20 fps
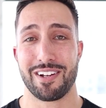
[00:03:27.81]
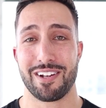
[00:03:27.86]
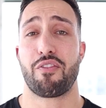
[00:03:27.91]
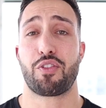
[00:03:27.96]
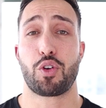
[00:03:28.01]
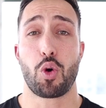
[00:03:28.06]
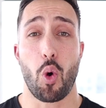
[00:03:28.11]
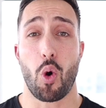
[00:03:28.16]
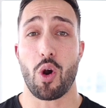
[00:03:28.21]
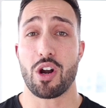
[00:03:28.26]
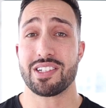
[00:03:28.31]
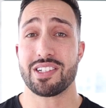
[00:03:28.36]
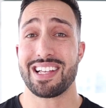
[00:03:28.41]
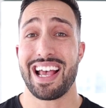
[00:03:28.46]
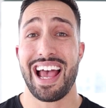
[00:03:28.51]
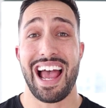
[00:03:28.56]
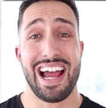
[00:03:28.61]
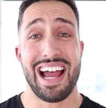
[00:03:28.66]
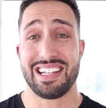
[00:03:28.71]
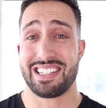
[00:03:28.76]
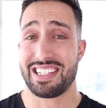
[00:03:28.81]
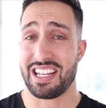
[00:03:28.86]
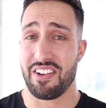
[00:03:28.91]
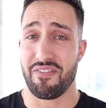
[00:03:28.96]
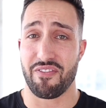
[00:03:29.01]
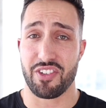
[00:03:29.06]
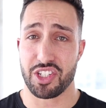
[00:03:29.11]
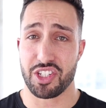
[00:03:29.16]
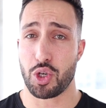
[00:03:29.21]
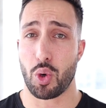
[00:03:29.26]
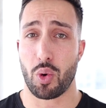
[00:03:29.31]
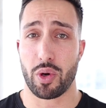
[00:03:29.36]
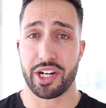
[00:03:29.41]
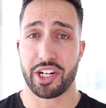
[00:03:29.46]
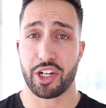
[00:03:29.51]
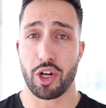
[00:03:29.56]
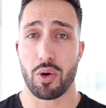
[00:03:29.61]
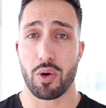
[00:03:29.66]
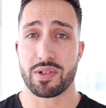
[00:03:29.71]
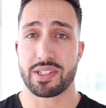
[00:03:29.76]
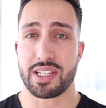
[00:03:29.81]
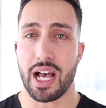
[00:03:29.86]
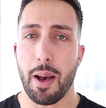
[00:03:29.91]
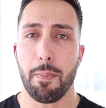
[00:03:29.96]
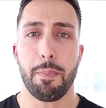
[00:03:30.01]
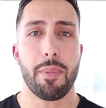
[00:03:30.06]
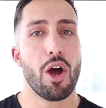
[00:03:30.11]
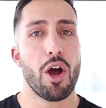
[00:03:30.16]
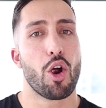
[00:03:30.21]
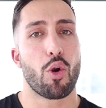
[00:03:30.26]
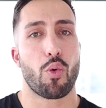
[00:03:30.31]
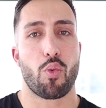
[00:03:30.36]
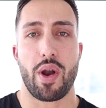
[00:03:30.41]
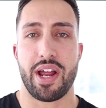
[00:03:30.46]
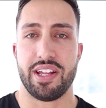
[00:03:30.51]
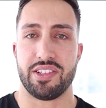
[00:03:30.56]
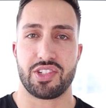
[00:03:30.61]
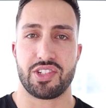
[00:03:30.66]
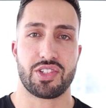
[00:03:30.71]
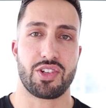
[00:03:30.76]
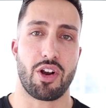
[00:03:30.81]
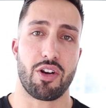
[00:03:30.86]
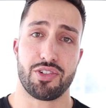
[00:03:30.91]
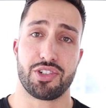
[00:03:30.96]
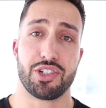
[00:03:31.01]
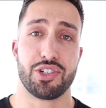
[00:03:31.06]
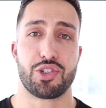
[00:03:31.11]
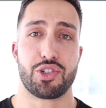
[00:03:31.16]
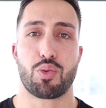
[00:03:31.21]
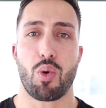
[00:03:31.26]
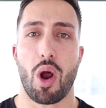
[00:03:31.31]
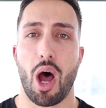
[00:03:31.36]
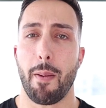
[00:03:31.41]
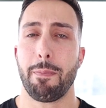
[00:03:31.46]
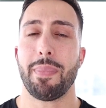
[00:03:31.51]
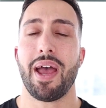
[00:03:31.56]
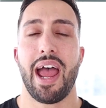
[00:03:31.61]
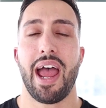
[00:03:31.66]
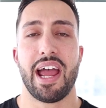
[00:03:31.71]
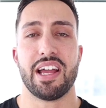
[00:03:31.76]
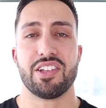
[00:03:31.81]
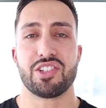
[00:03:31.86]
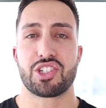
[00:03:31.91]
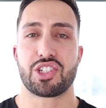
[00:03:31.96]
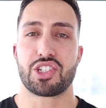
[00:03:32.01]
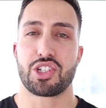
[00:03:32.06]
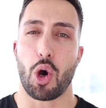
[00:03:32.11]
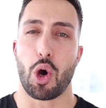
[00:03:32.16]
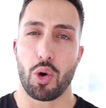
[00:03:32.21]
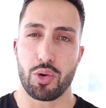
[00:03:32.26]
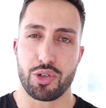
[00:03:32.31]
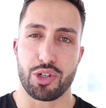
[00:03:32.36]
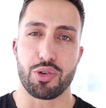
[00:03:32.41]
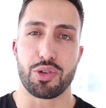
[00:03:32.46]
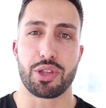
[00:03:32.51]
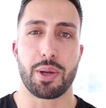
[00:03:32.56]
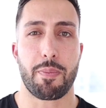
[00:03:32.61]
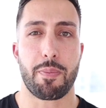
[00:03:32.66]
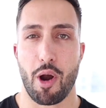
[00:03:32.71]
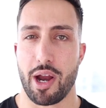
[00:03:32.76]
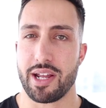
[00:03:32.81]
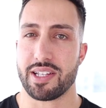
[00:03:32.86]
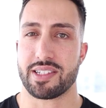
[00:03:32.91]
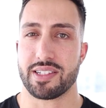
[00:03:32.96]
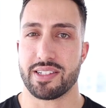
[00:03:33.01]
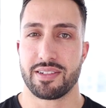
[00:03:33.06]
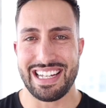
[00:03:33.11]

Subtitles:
Of course, as inventory goes up, rents start to drop, and so do the prices.